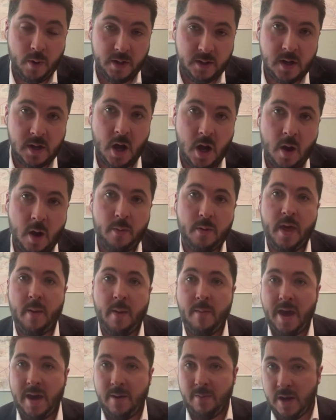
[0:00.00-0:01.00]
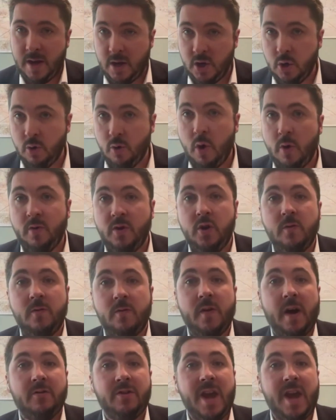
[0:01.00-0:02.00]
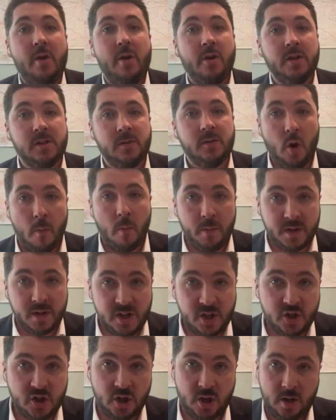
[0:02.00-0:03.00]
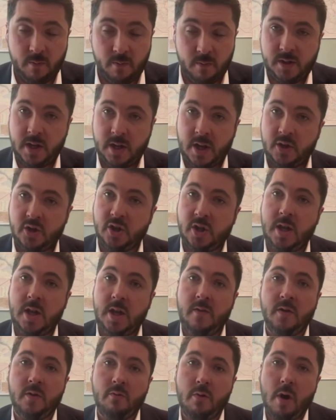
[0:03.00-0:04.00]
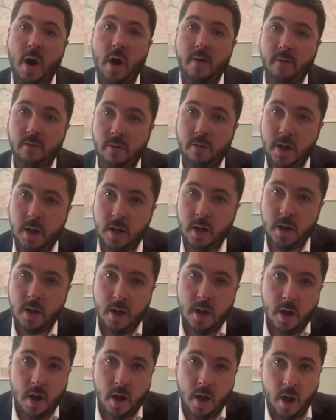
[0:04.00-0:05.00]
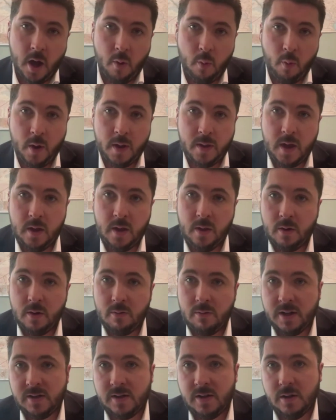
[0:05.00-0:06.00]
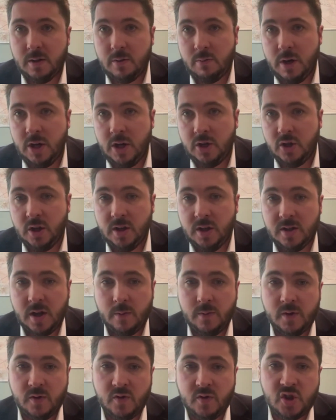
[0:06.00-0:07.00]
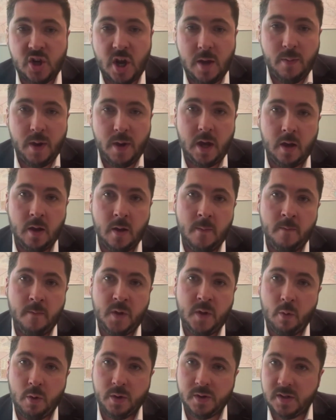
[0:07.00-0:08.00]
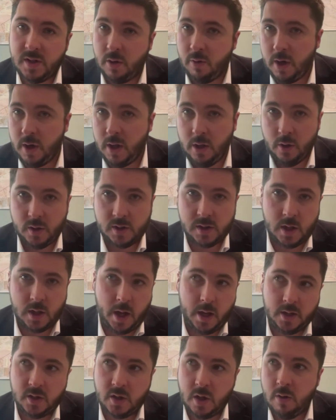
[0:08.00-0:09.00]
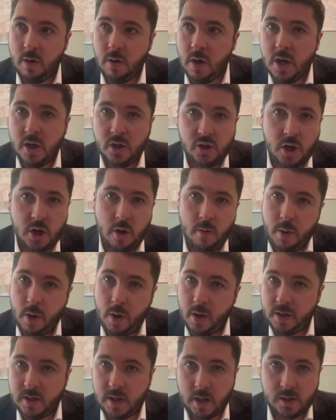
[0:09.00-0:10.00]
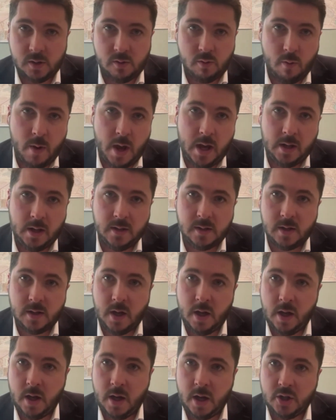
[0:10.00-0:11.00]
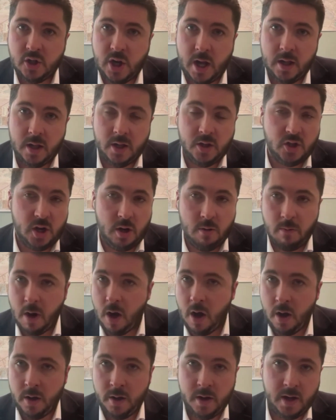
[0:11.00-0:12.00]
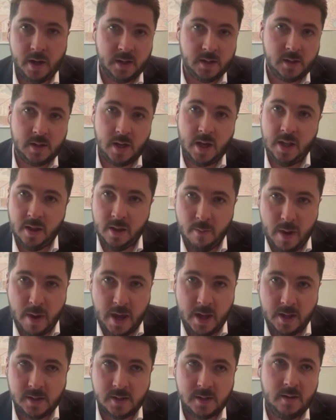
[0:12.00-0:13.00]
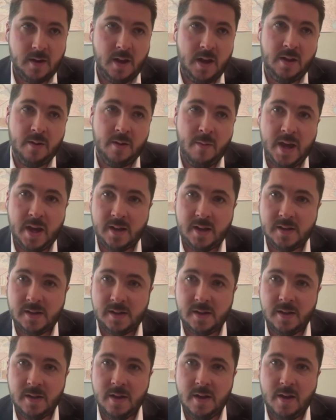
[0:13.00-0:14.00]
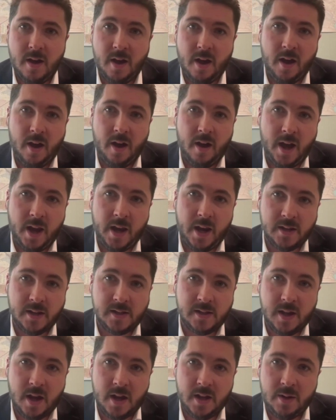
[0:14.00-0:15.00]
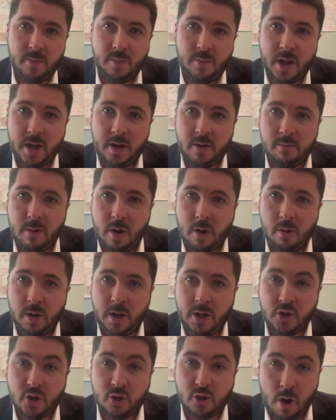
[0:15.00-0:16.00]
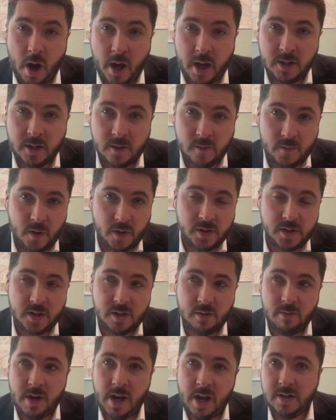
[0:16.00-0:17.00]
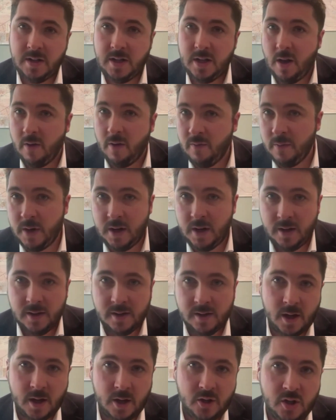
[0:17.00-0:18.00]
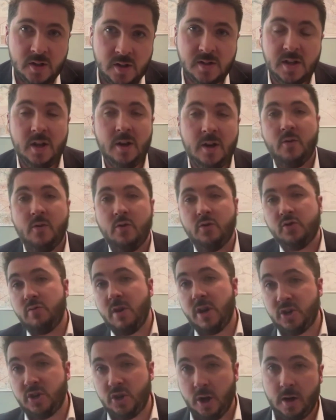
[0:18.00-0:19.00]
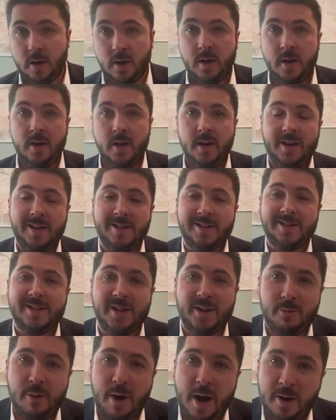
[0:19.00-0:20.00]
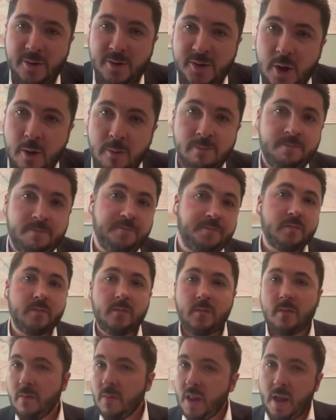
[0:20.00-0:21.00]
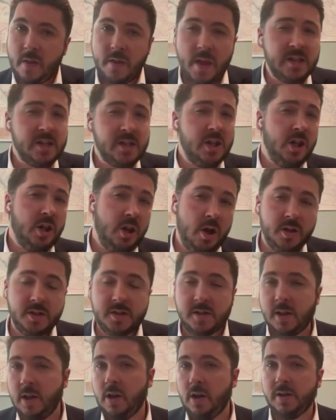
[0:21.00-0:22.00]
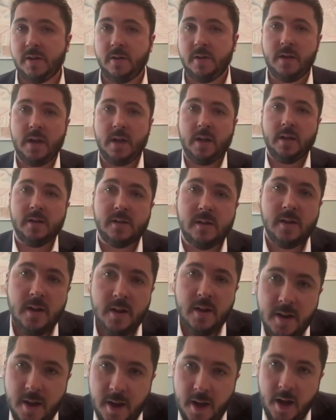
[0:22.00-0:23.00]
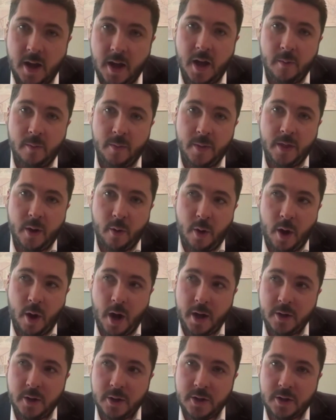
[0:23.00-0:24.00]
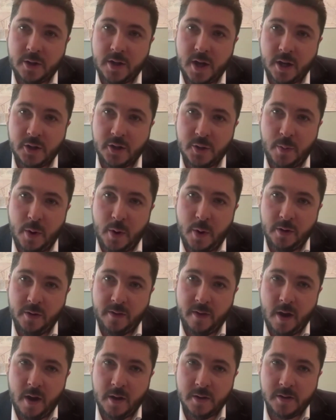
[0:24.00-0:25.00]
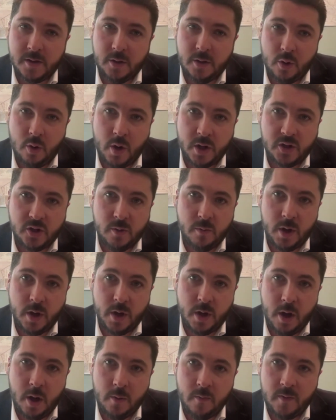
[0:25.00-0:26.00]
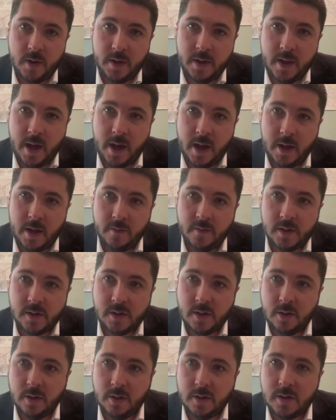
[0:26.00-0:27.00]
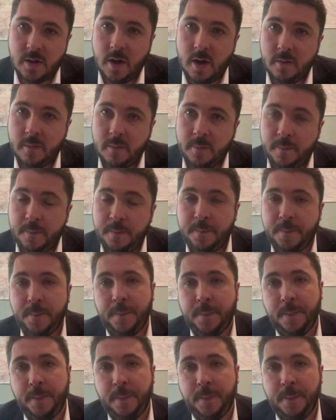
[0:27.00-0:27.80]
opens up, there may be newfound areas of competition and potentially even rivalry within the rest of the region in terms of shaping what Syria looks like. So geopolitics remains a challenge. Iran is in the mix. And has certainly played a role in trying to foster an anti-government insurgency. And of course, Russia is still around. So there's lots and lots of things that I could touch upon to answer your question, but hopefully that gives us a good start.